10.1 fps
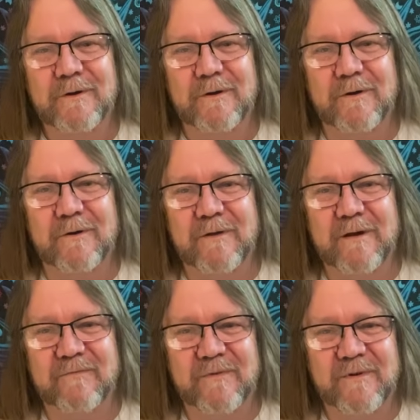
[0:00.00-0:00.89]
All
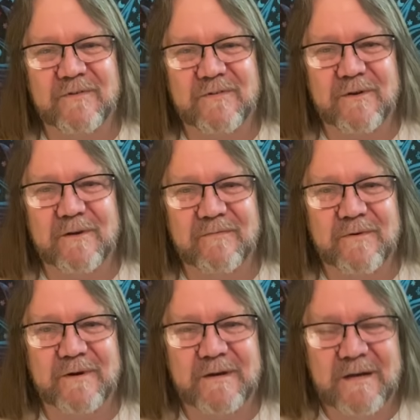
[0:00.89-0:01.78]
that fun stuff,
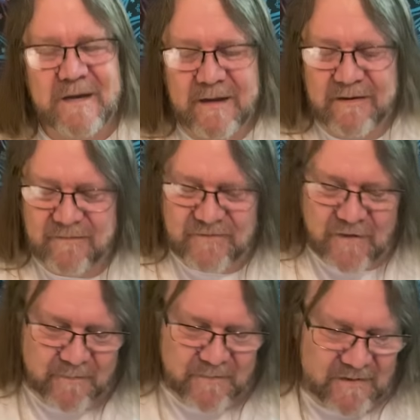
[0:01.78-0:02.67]
huh? I'm
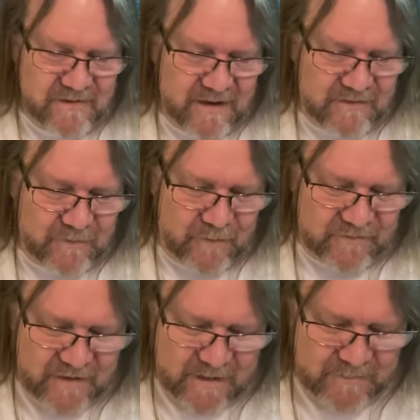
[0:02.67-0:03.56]
chopping your deck the whole
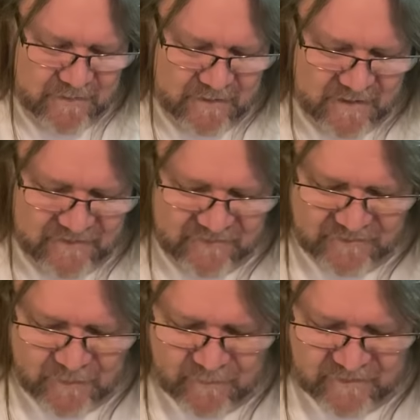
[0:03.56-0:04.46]
time here, Aries. Let's
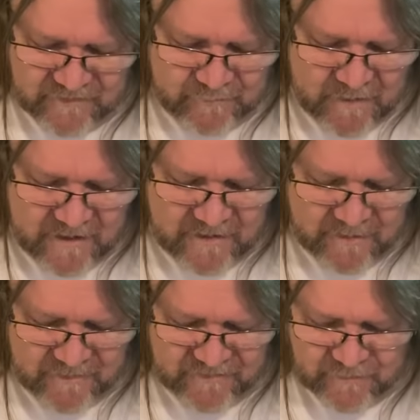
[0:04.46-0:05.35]
go with this right here.
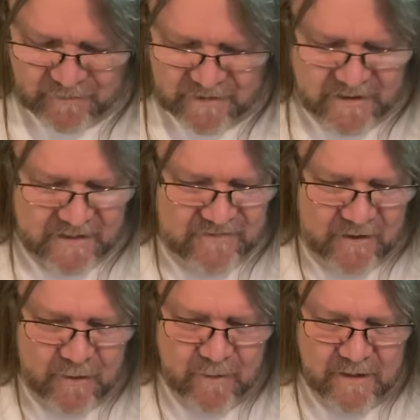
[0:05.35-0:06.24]
I'm going to tune in. Hey,
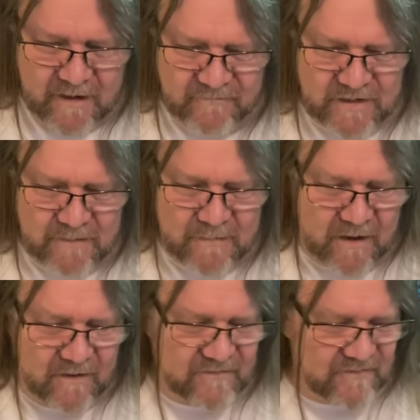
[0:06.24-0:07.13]
Tarot Love Team,
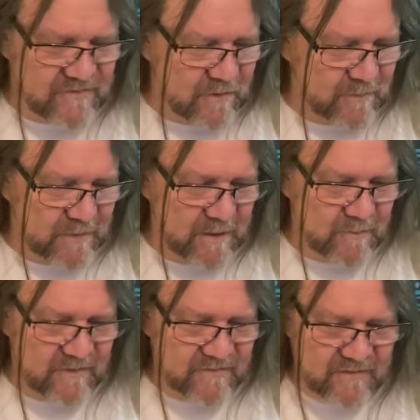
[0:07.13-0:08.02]
Aries is here to play
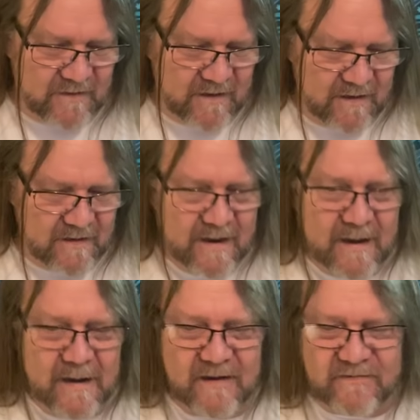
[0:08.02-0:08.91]
with us today.
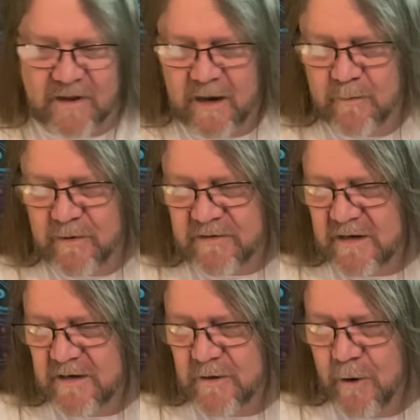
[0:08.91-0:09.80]
Let's tell them what they
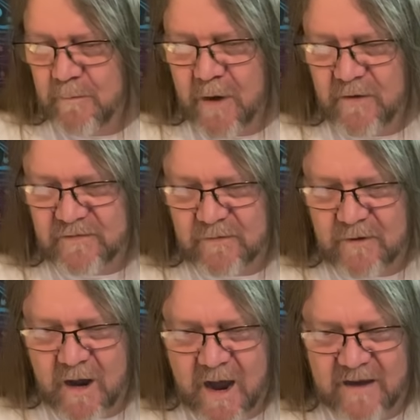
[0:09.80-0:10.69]
need to know most for
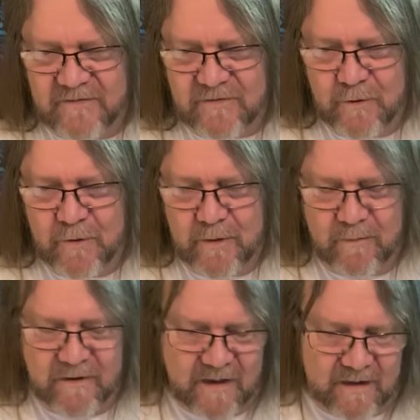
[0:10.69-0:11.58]
their highest good. I
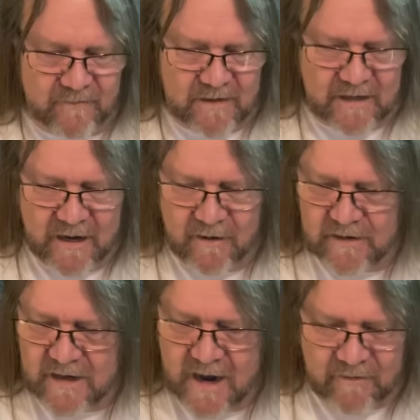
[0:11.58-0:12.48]
want to thank you for
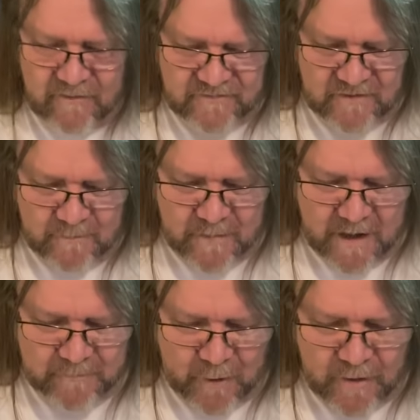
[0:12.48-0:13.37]
clarity, accuracy on my
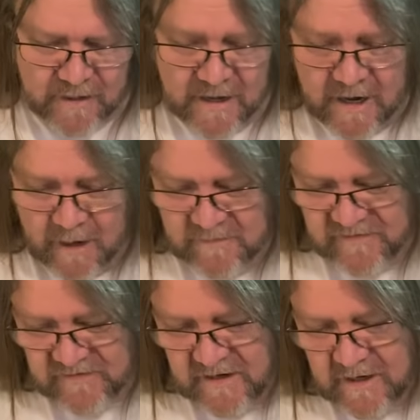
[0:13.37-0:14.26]
part. Help me
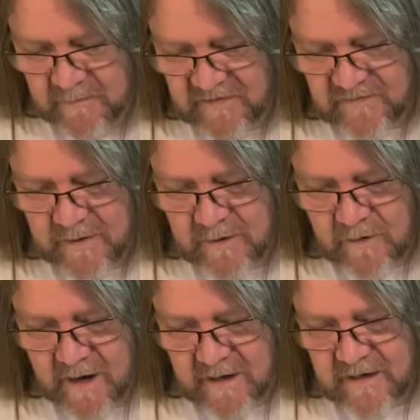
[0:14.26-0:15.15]
see, help me speak
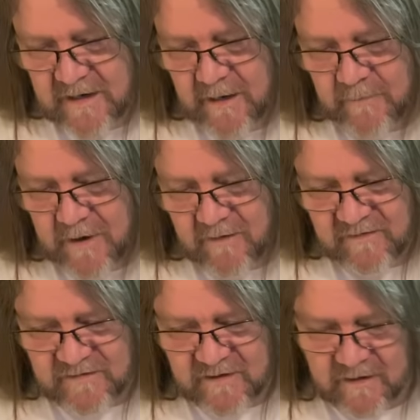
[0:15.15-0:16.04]
what I need. Help
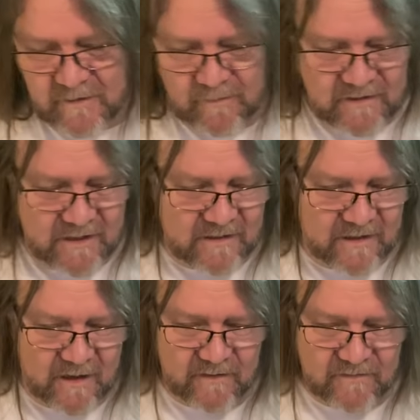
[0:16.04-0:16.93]
Aries see and hear what they need
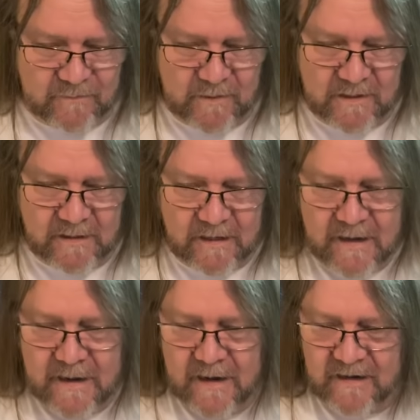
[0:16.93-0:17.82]
out of this reading.
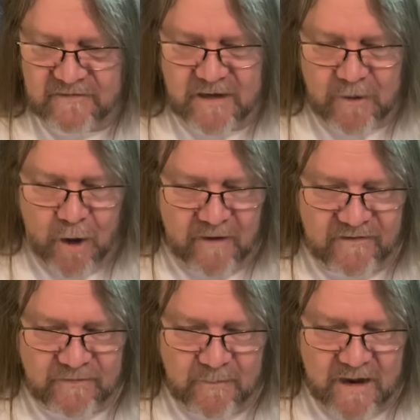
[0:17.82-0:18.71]
Let's take all
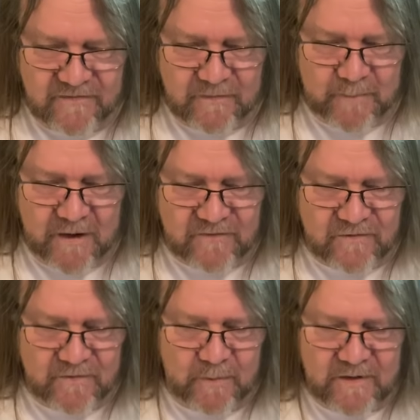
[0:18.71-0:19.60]
these amazing
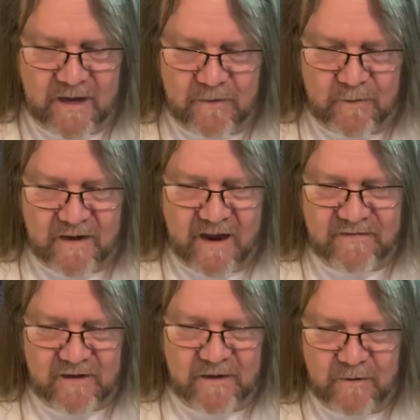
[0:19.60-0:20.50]
pictures, put together a
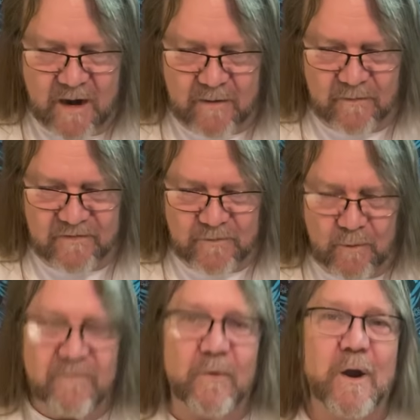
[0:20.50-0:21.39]
nice, clear, accurate
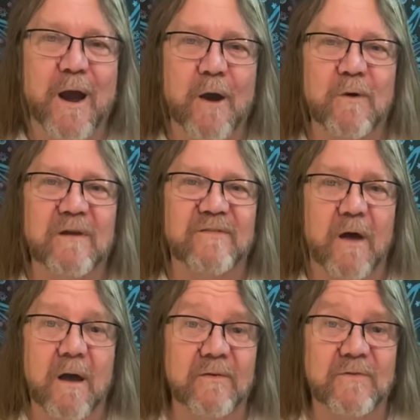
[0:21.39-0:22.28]
story for Aries'
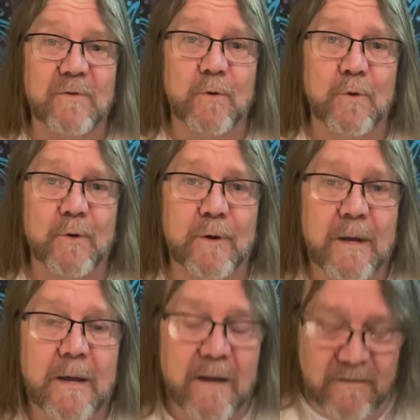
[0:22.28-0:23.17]
highest good.
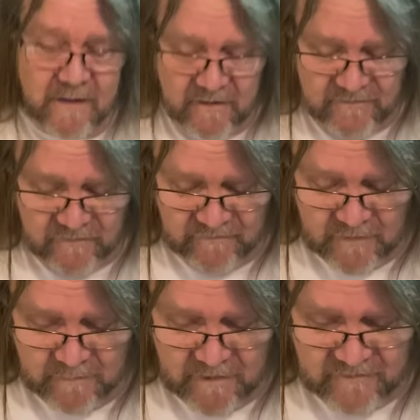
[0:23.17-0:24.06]
Thank you so
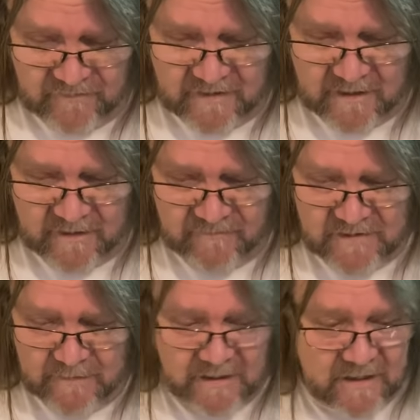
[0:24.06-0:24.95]
very much for that love,
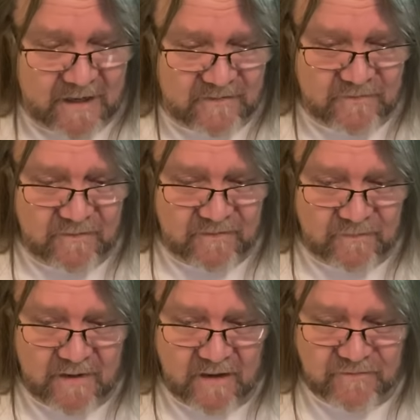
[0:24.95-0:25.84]
team. I cannot do this
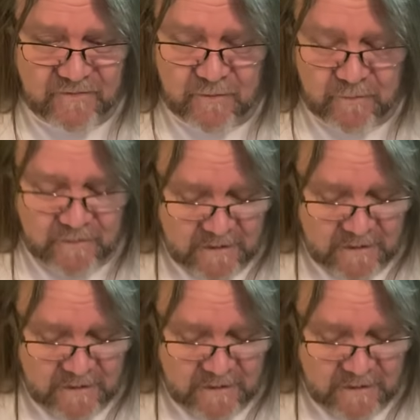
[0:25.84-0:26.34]
without you.